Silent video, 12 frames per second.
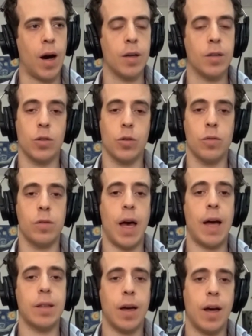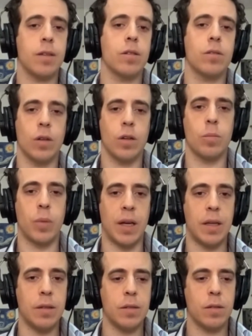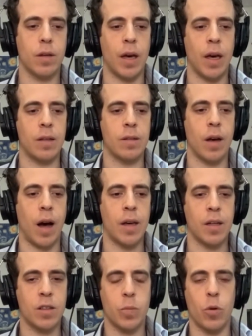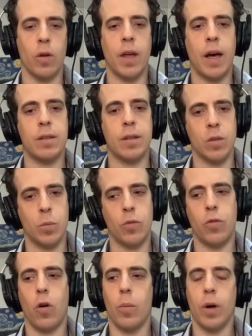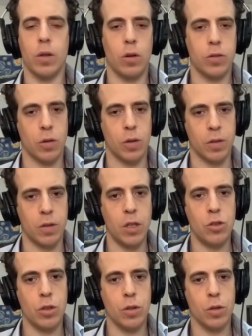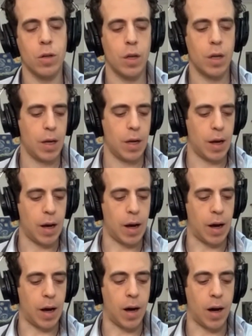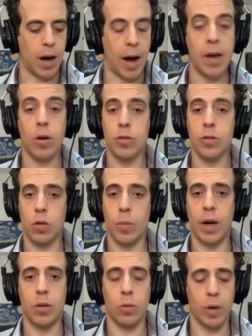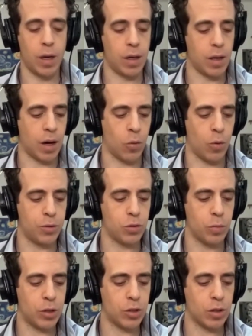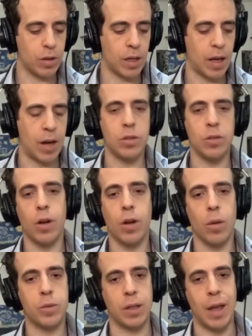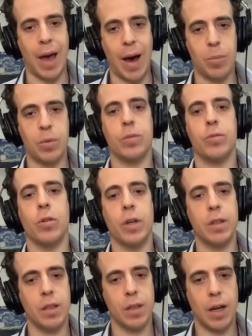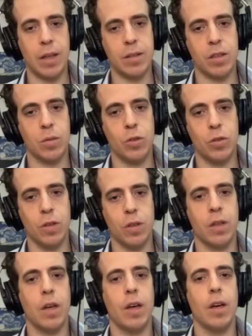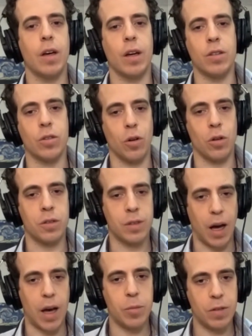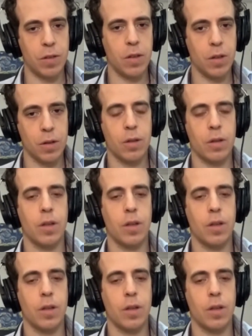So that has a certain place, and I explore that as a performer and also as a teacher. I also, by the way, want to mention that I've developed an app for Indian classical music. It's called Time Seer,